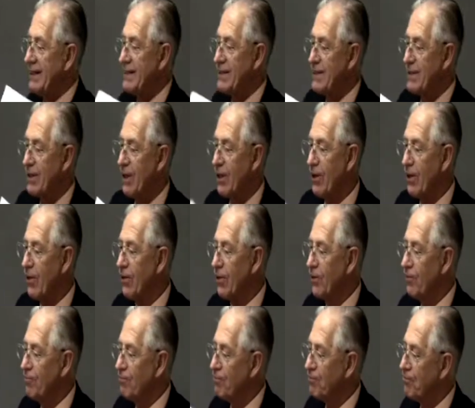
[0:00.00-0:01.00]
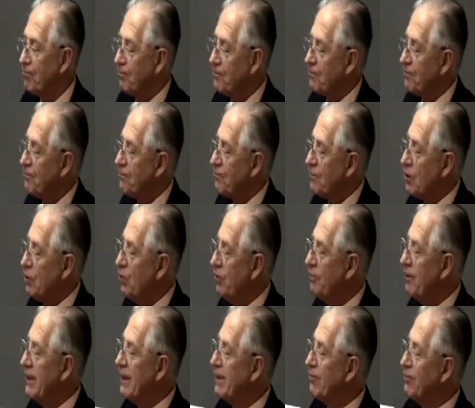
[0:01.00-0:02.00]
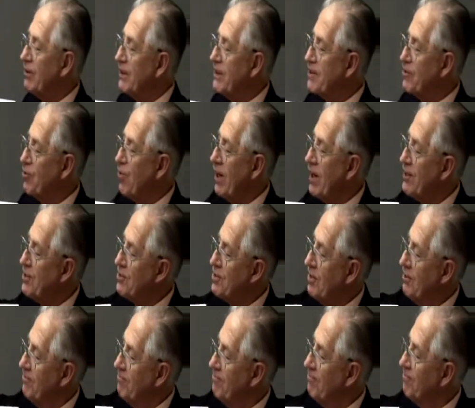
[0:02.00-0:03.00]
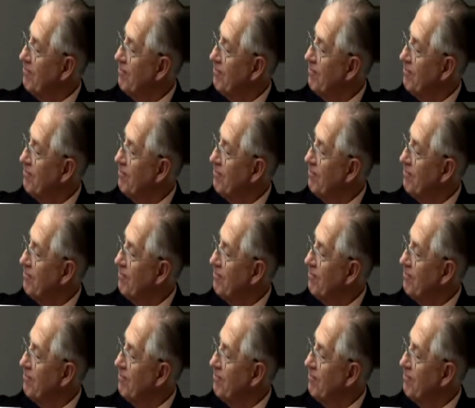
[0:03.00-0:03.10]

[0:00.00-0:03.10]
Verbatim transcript: So, we begin with this question